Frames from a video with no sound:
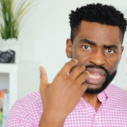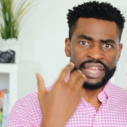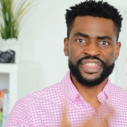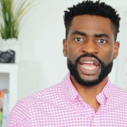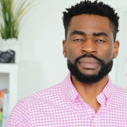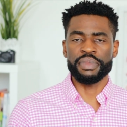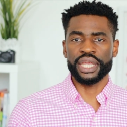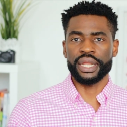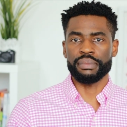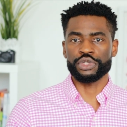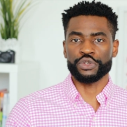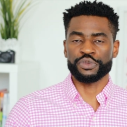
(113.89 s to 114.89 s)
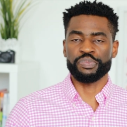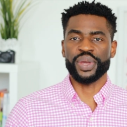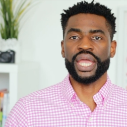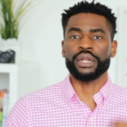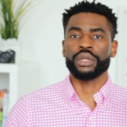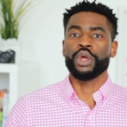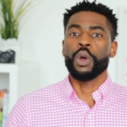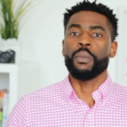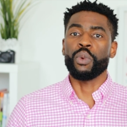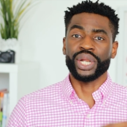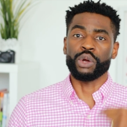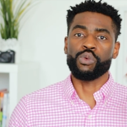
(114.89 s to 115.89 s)
that made them to spend
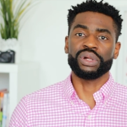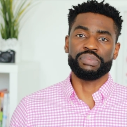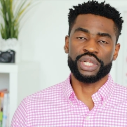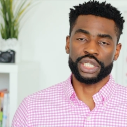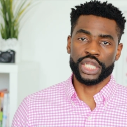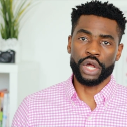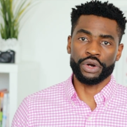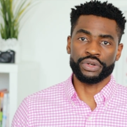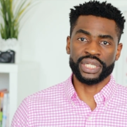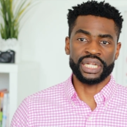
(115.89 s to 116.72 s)
more than one billion dollars,